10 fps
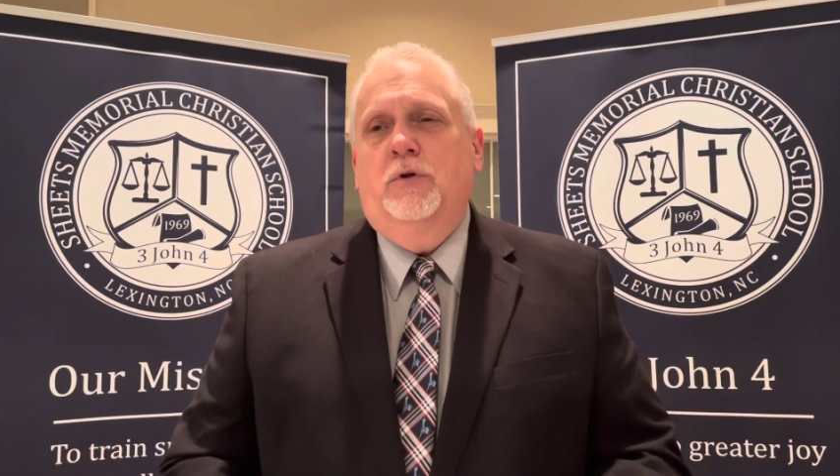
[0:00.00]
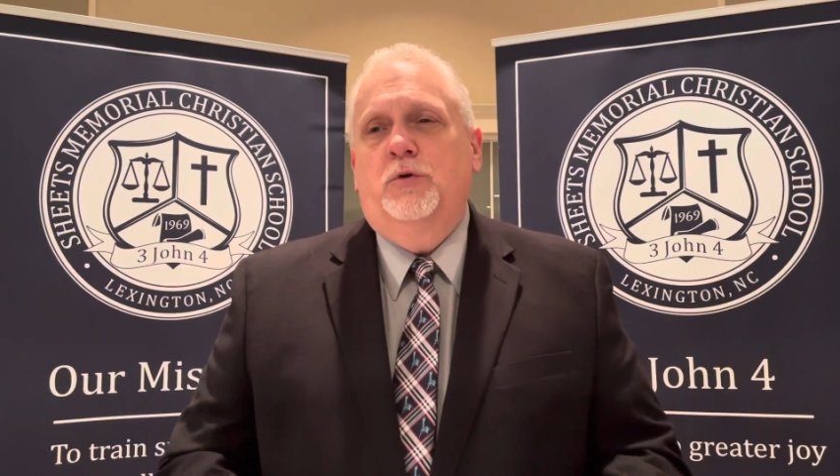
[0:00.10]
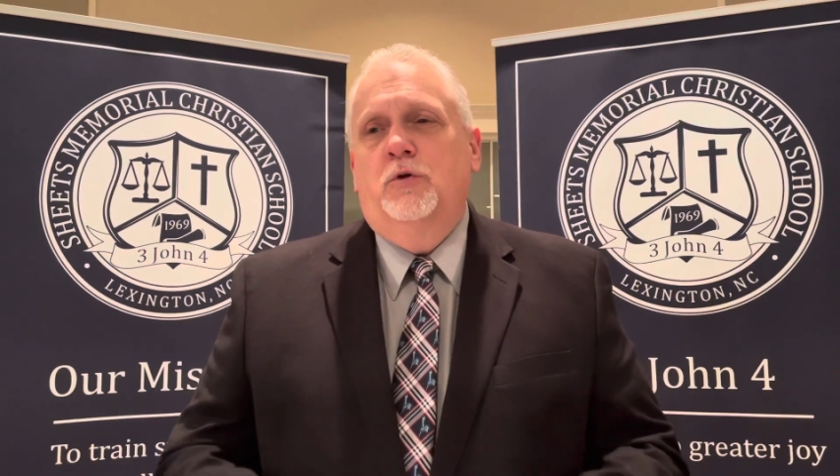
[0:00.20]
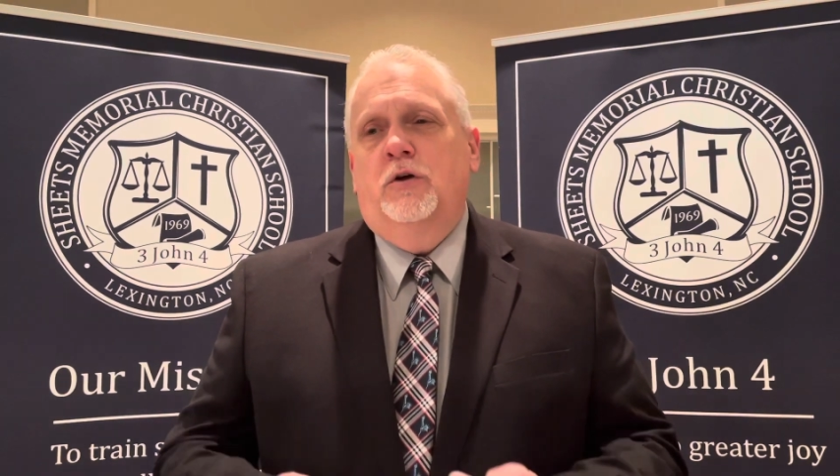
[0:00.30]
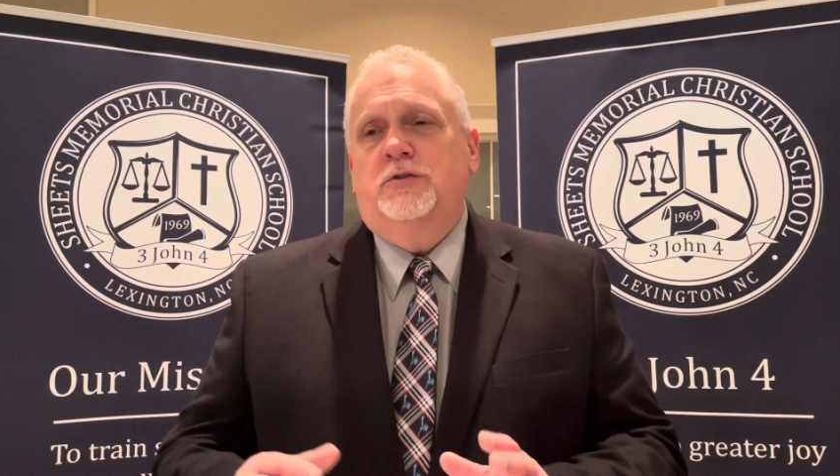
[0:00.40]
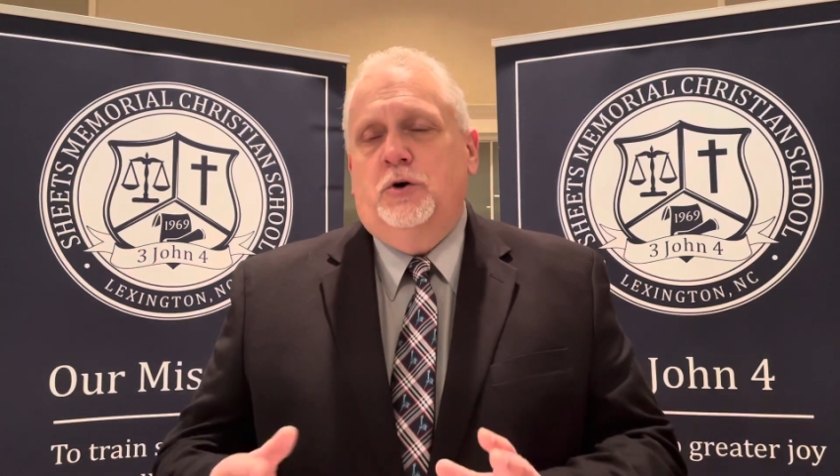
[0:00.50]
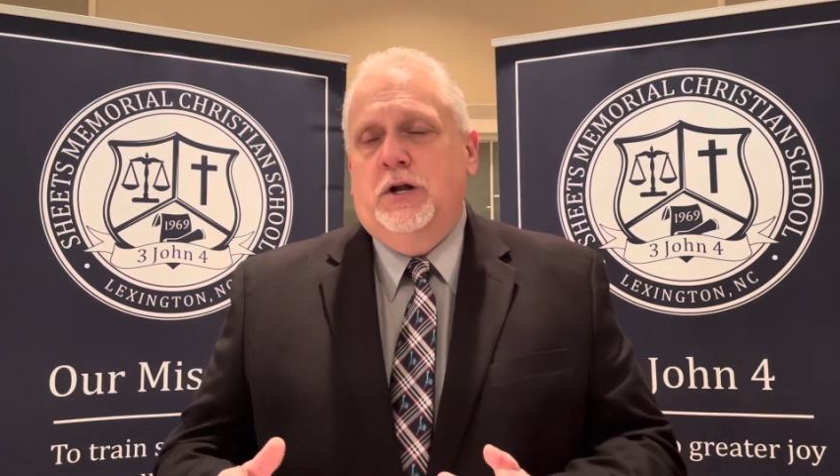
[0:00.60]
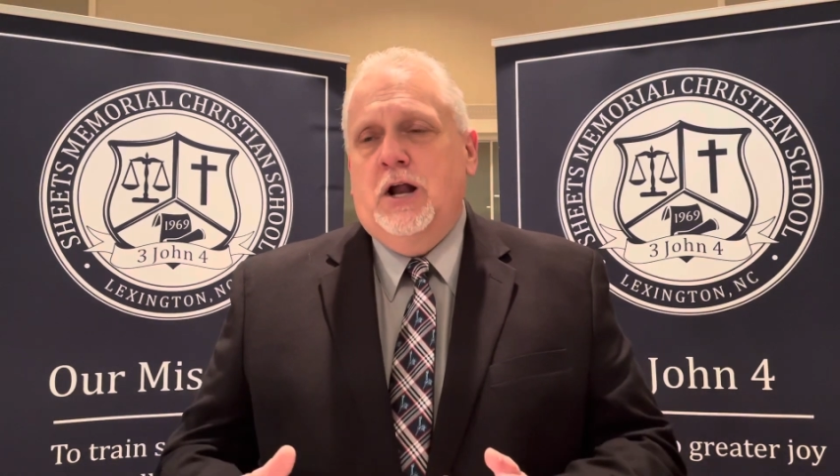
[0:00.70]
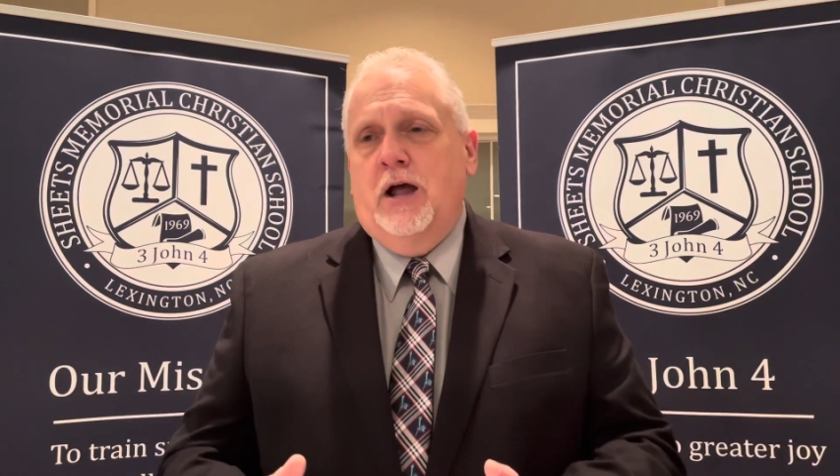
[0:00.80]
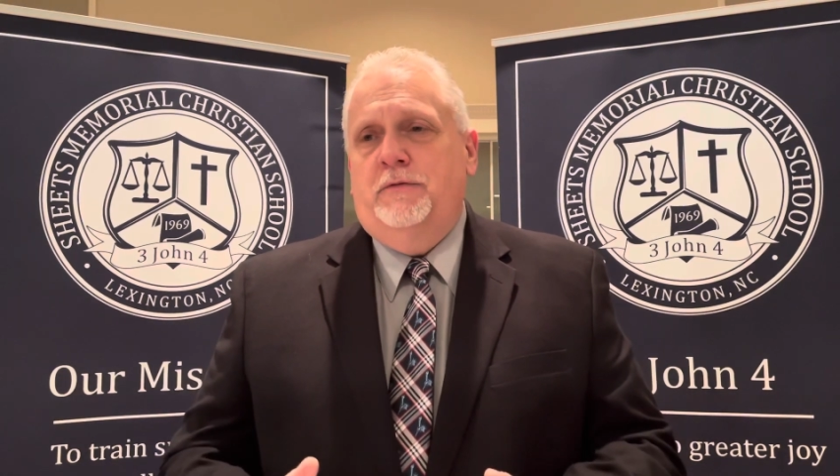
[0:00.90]
through those
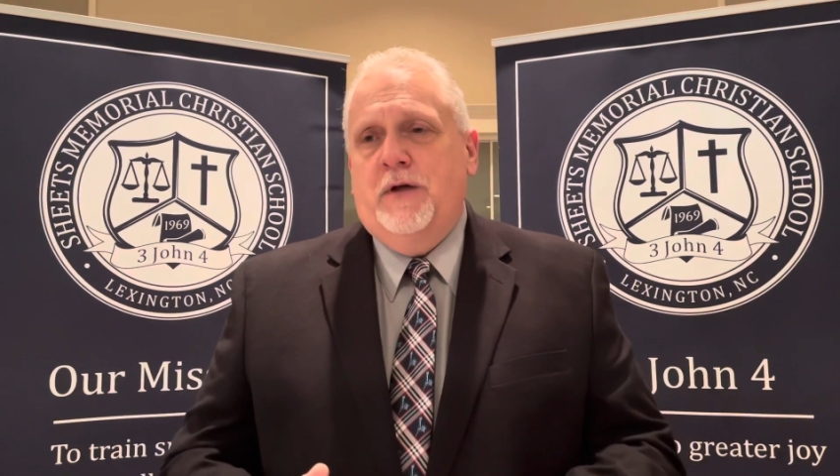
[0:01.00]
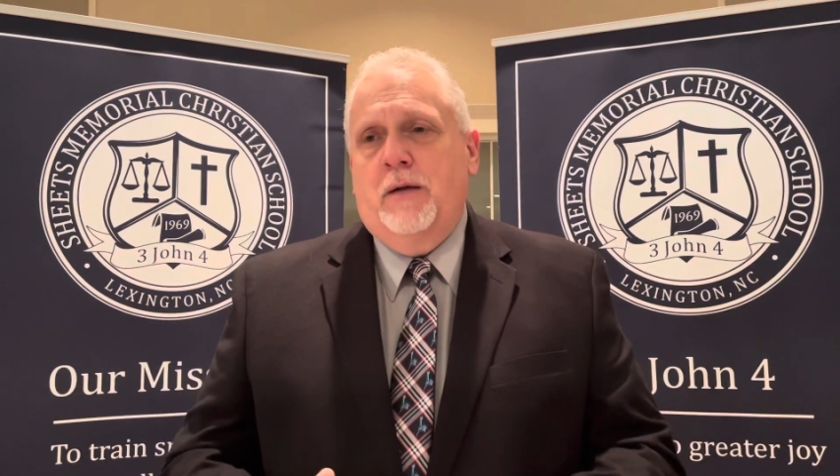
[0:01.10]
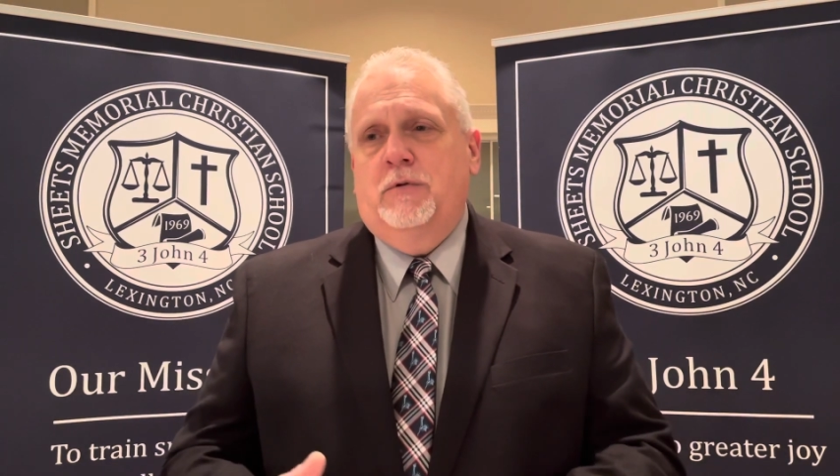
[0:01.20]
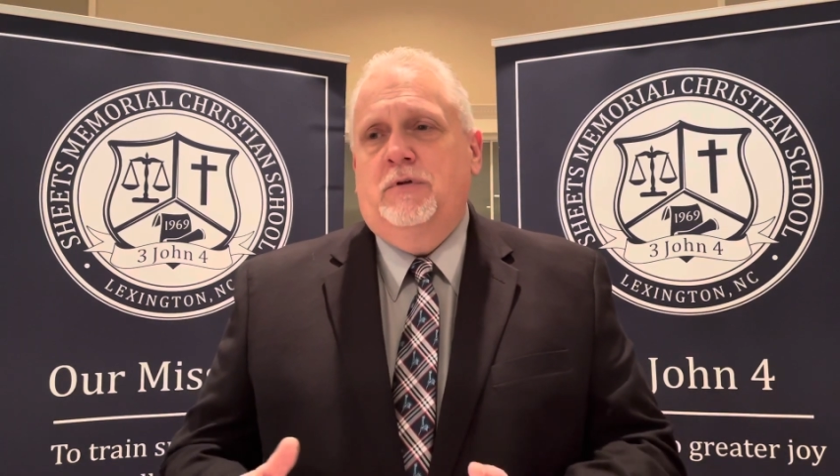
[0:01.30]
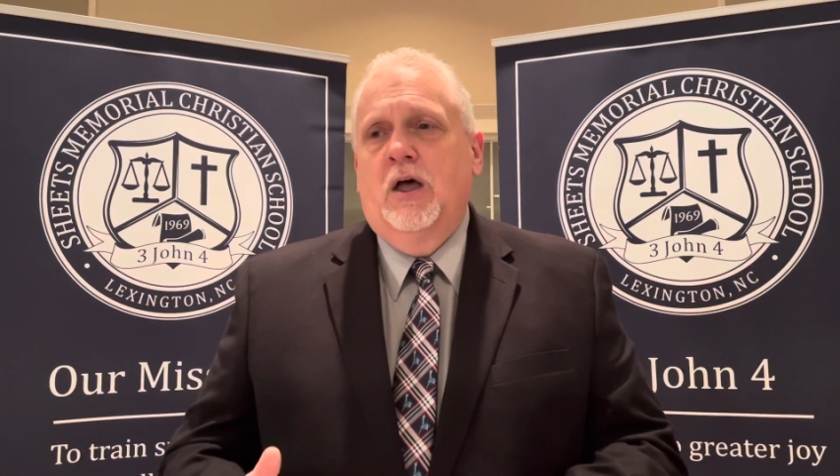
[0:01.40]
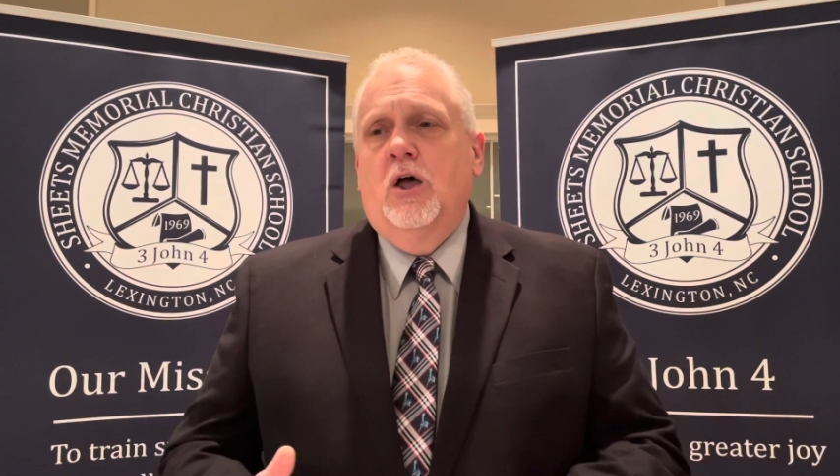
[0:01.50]
39 families,